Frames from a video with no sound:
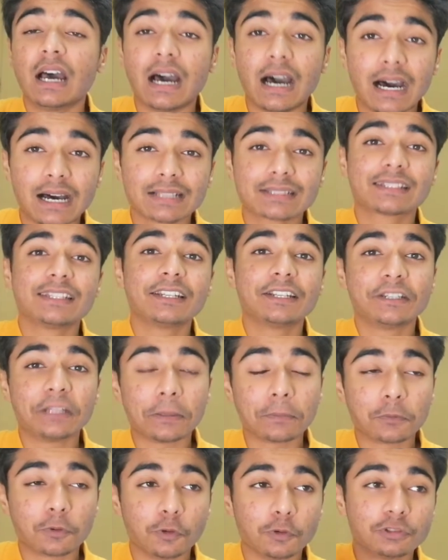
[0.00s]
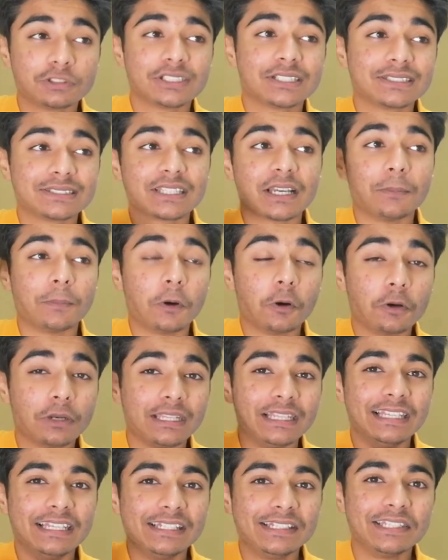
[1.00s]
asking them questions about
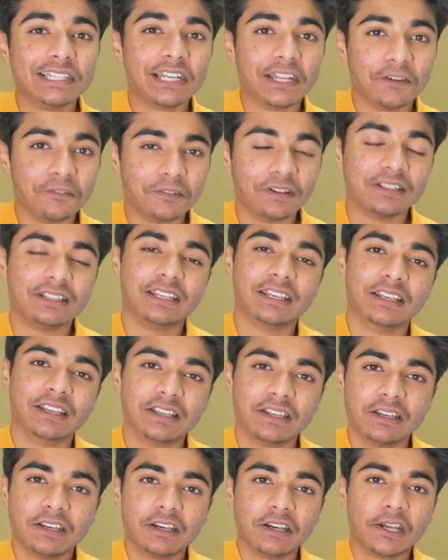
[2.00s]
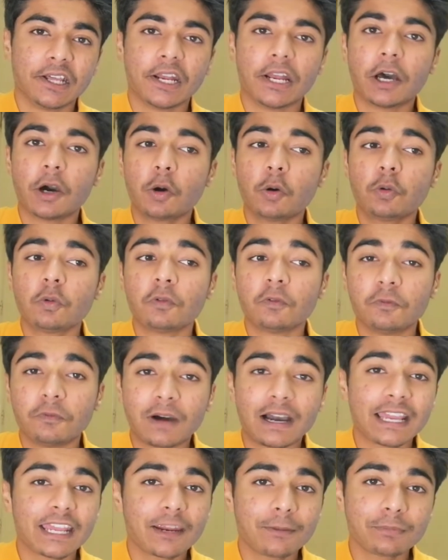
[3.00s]
each and everything. Now
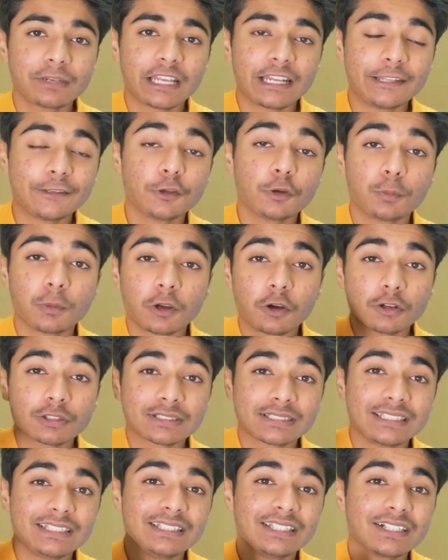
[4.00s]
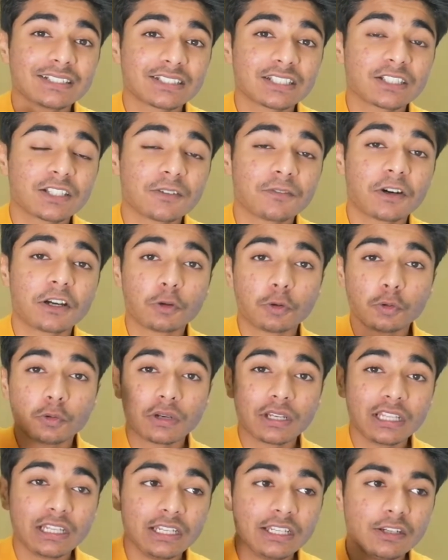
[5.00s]
why I'm telling you, because seniors are the one who
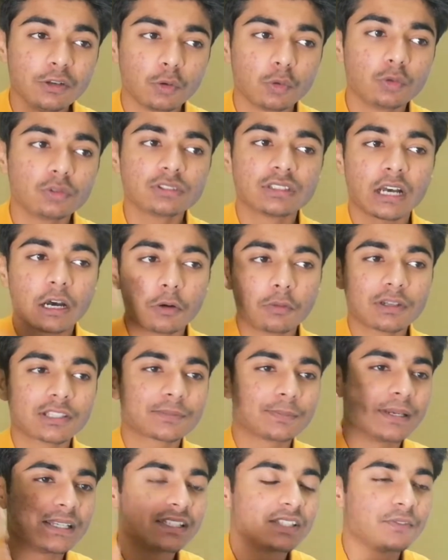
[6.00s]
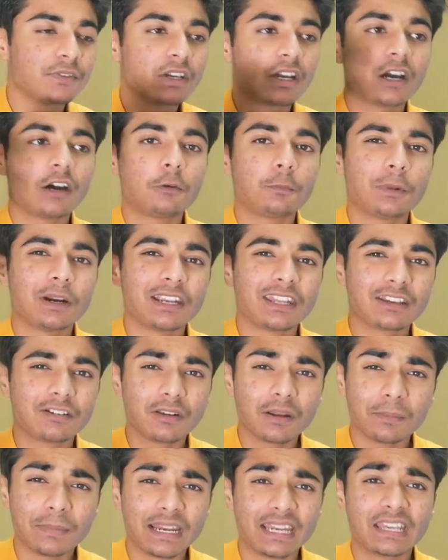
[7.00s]
really knows how
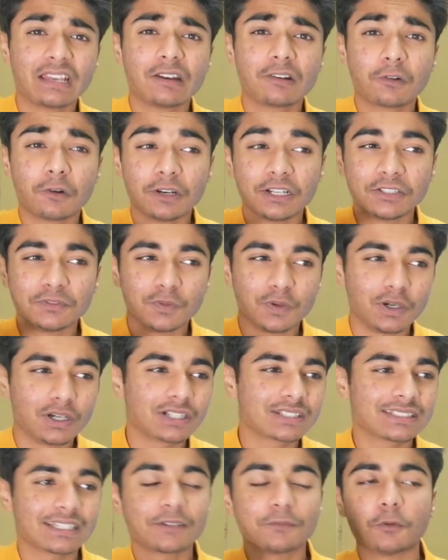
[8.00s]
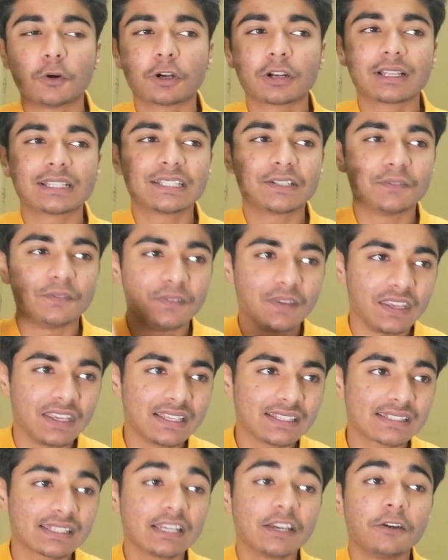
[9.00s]
particular medical college works, and what are the
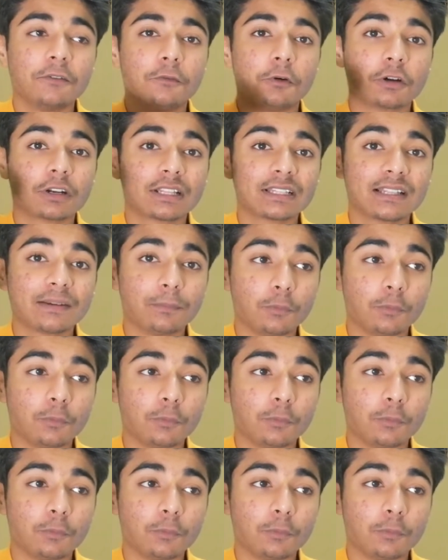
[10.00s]
ways, what are the